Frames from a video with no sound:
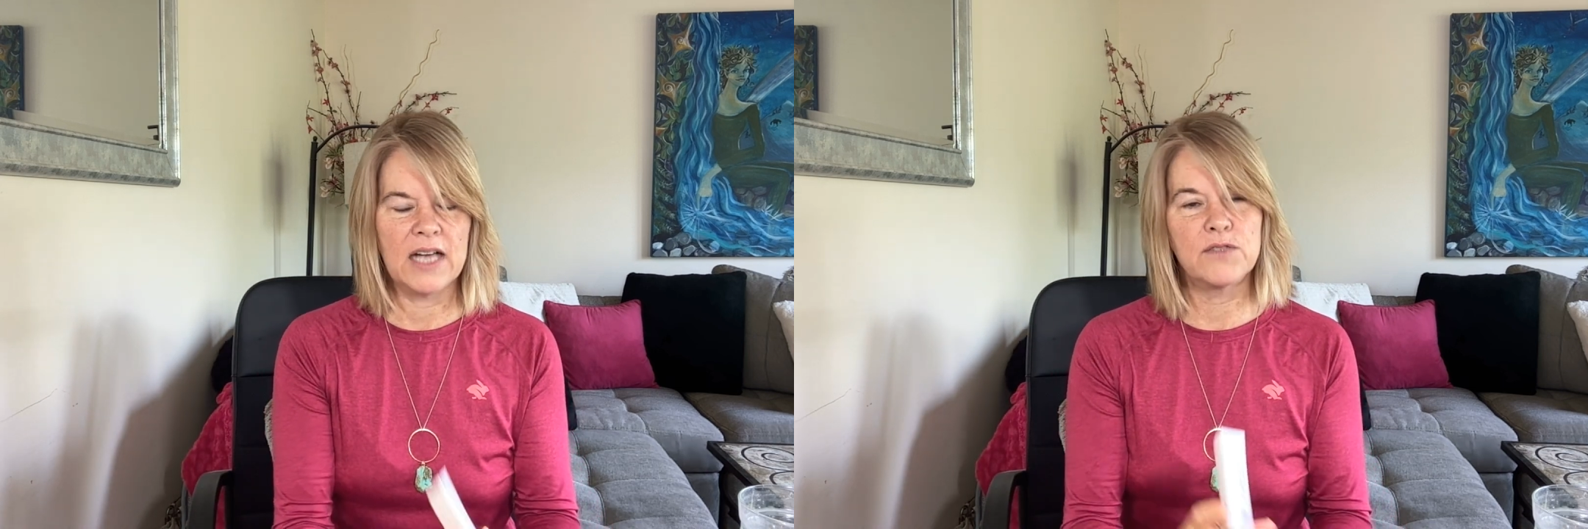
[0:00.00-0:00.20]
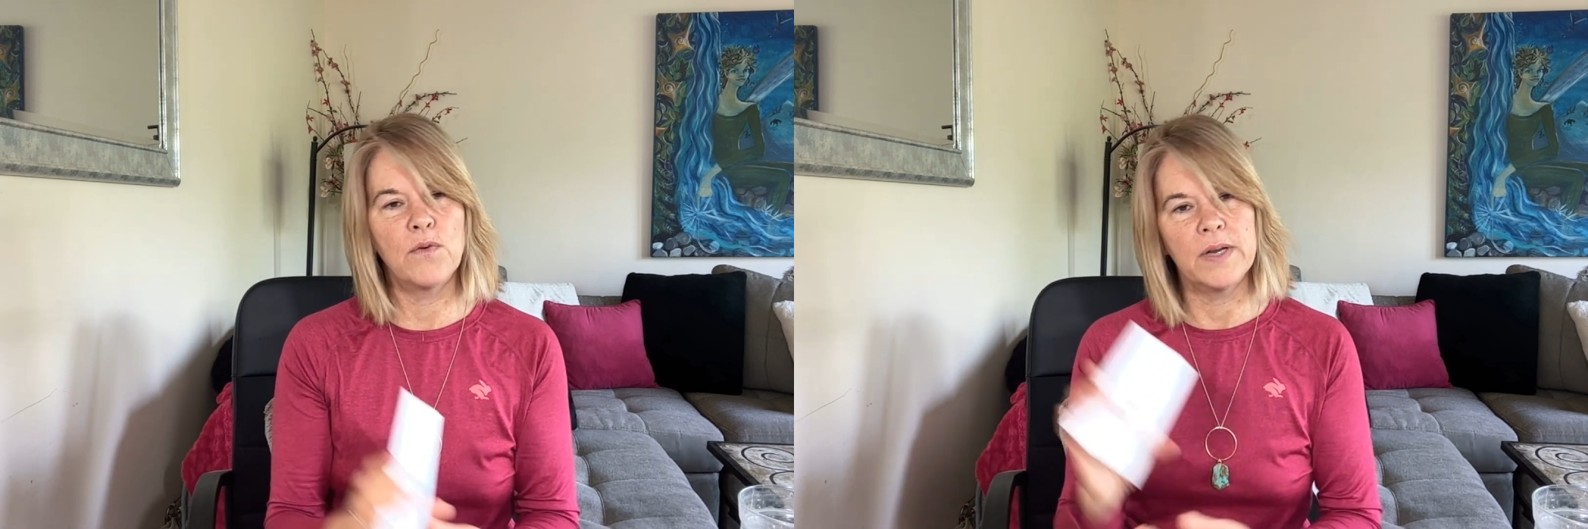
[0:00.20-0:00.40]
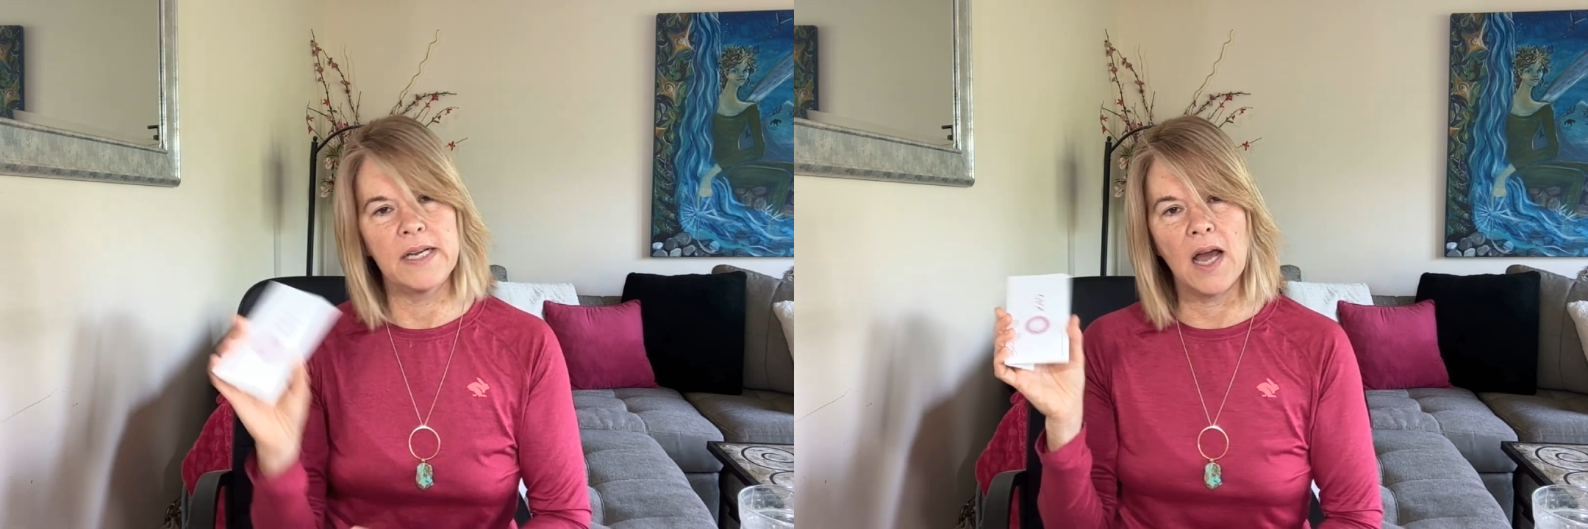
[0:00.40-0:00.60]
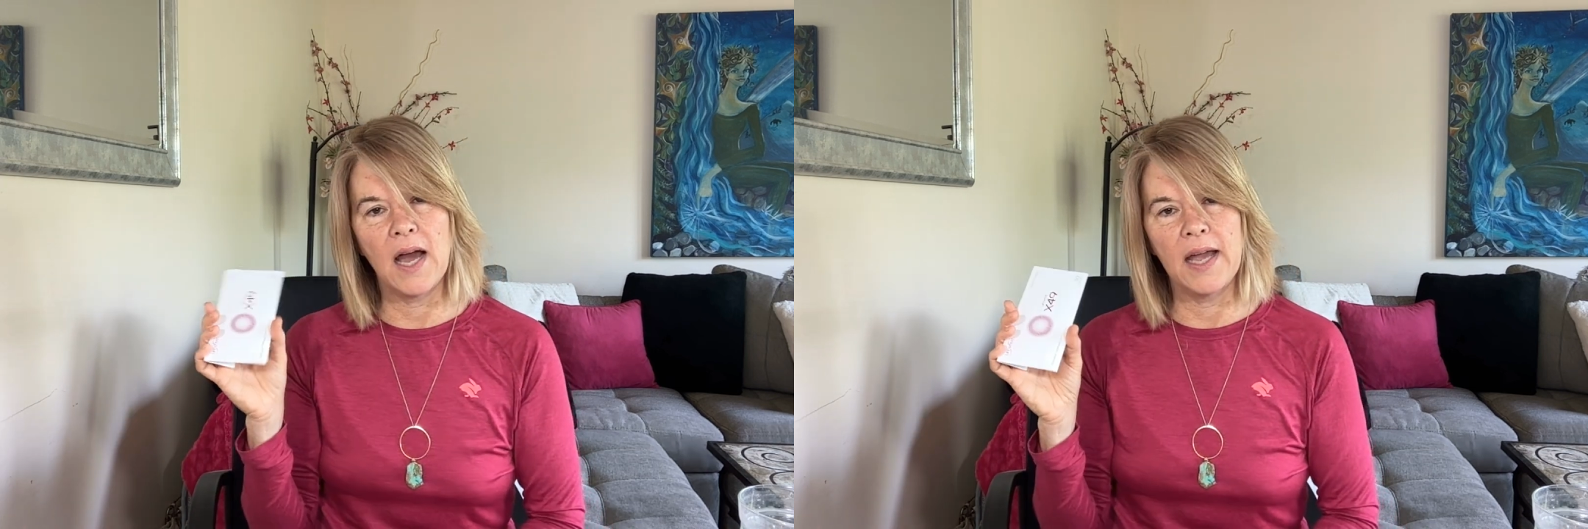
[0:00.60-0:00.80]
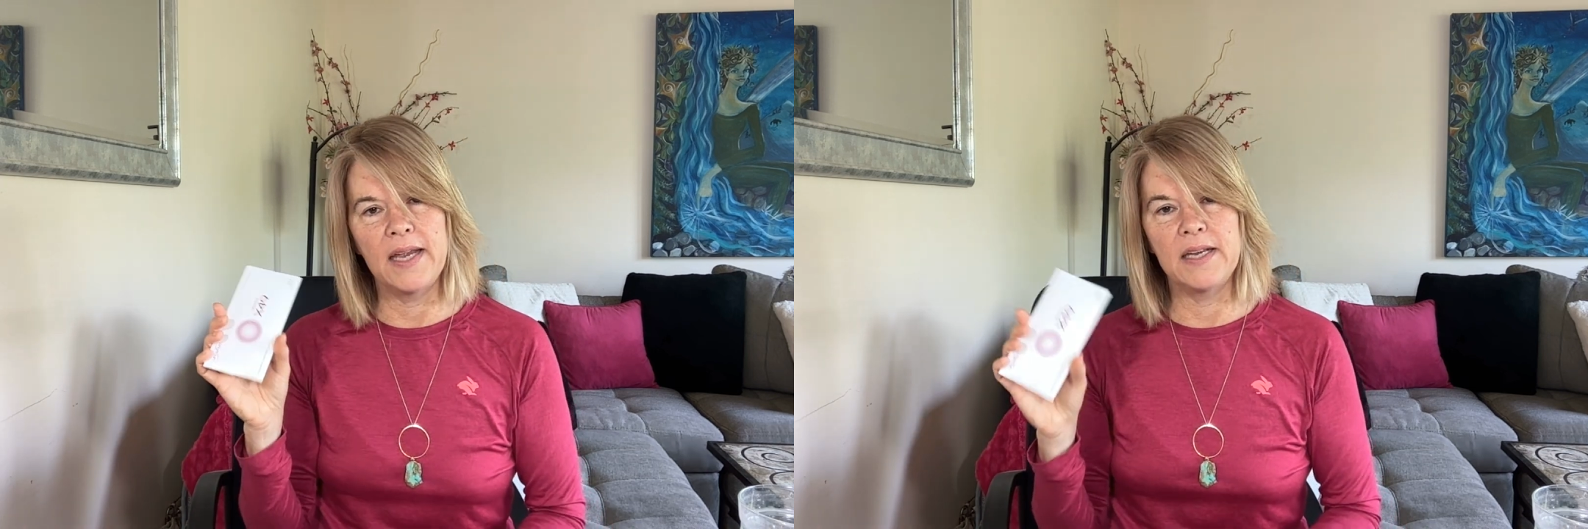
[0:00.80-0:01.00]

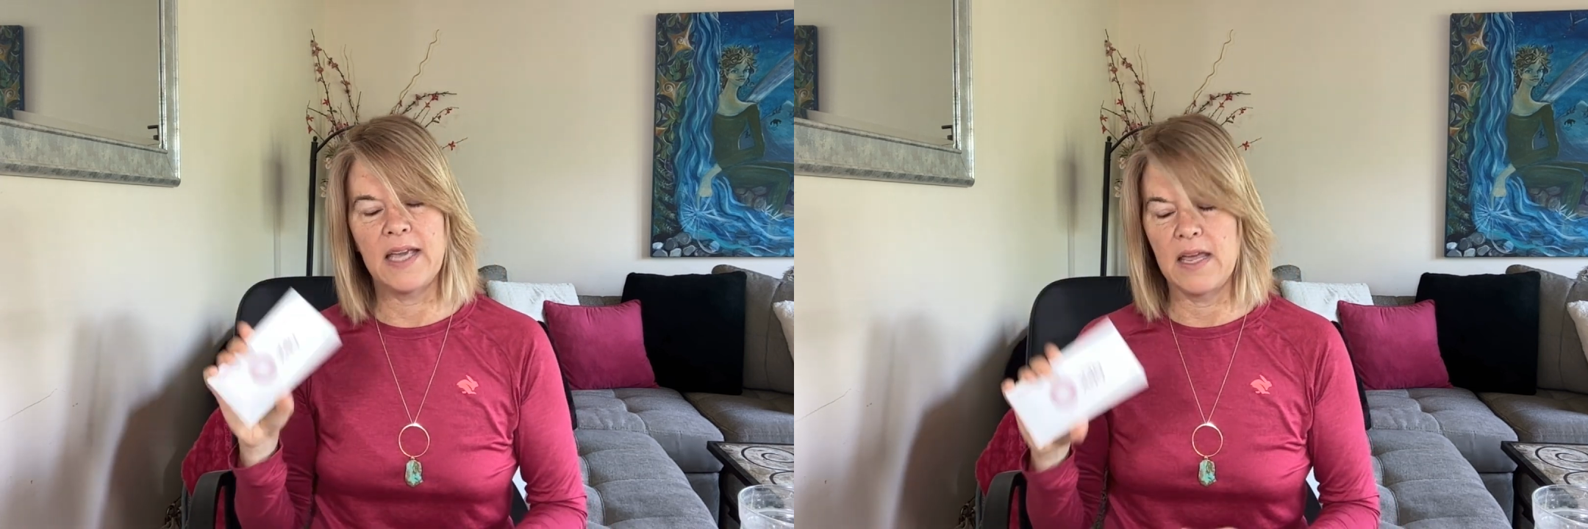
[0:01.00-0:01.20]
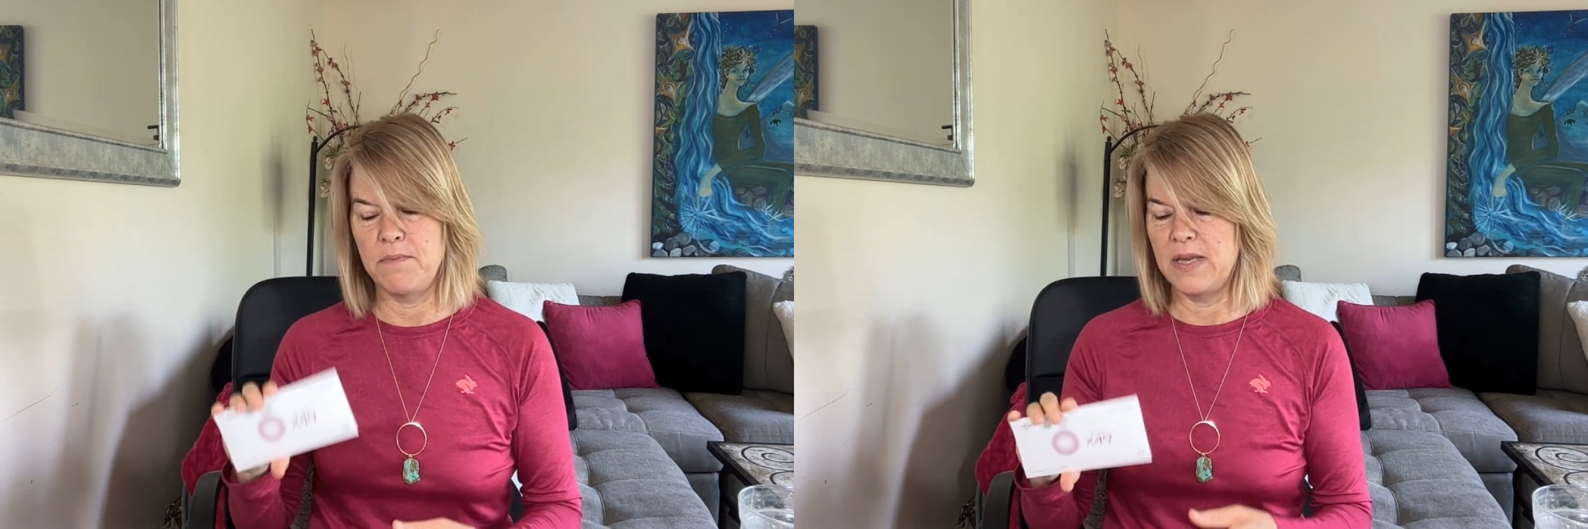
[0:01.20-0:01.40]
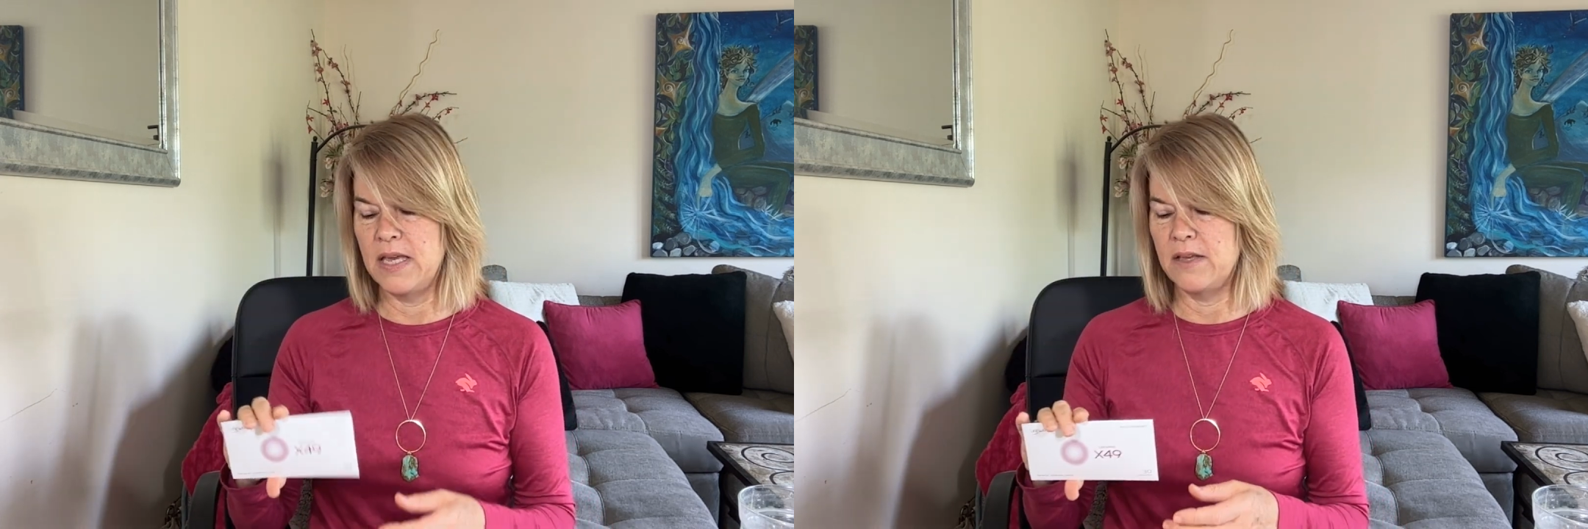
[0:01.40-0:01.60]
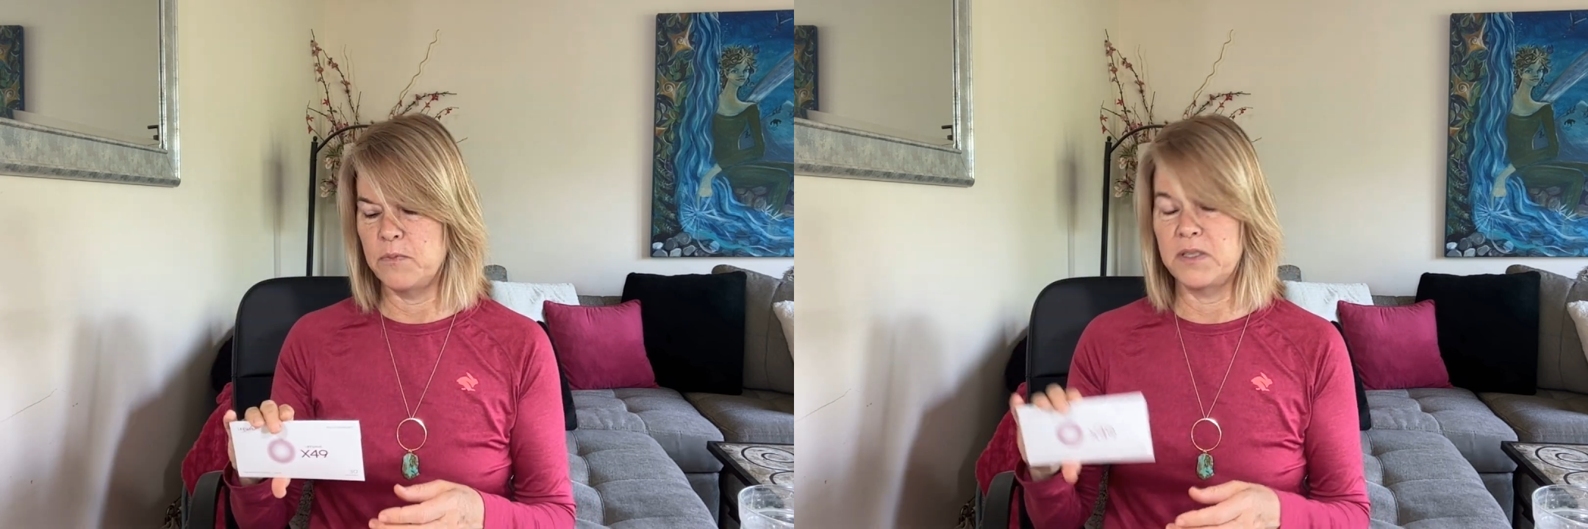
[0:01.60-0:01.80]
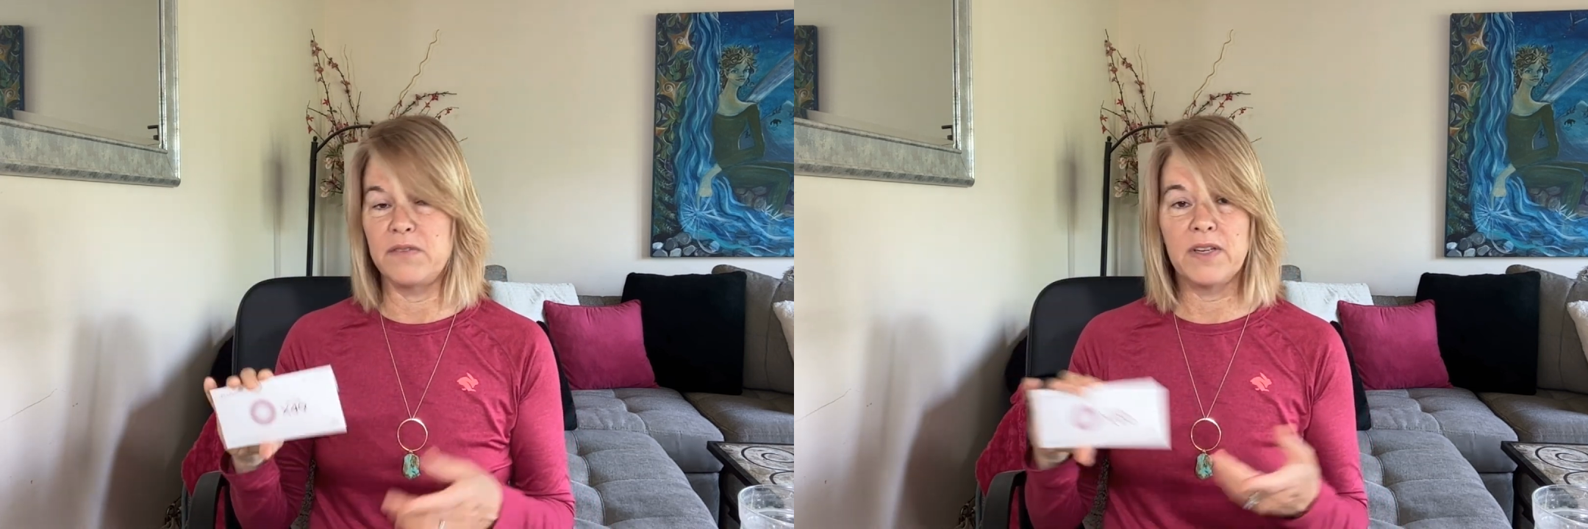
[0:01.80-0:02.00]
X49 can be
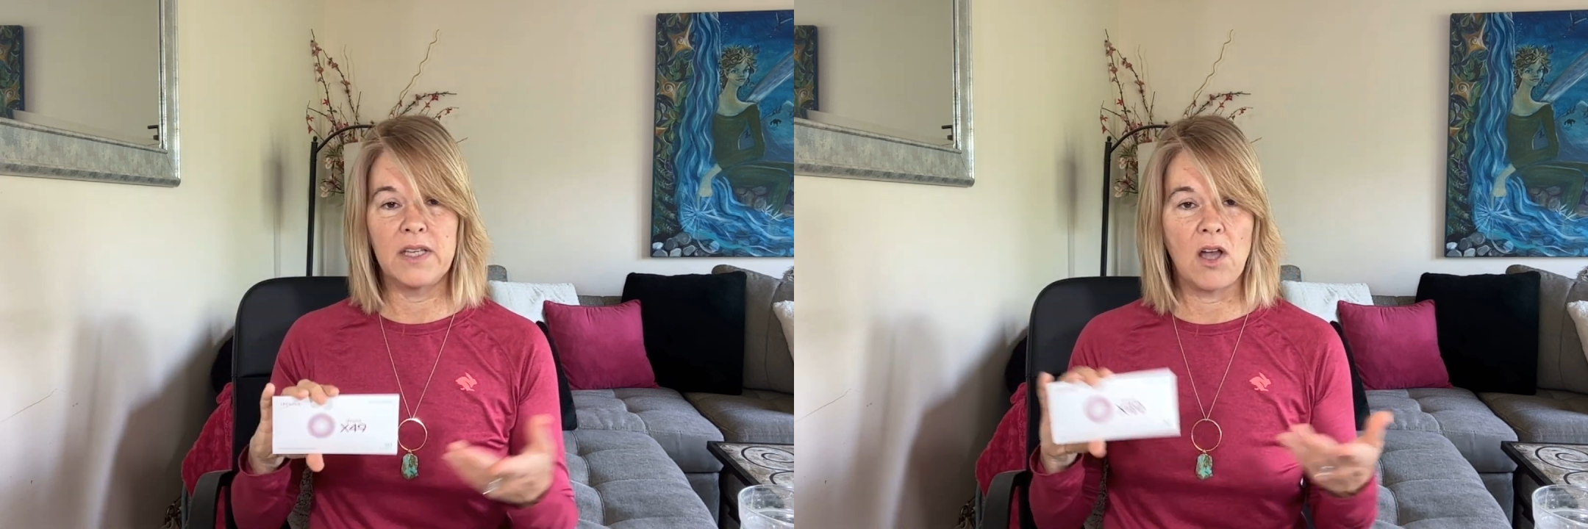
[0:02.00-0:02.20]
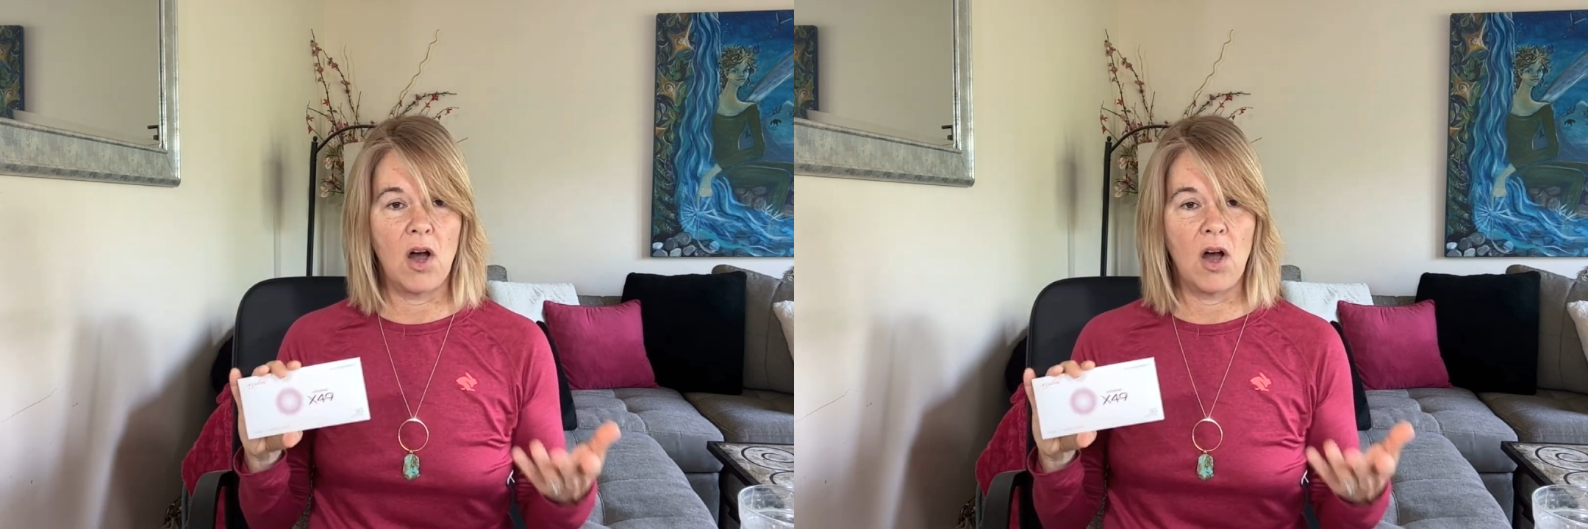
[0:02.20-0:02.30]
specifically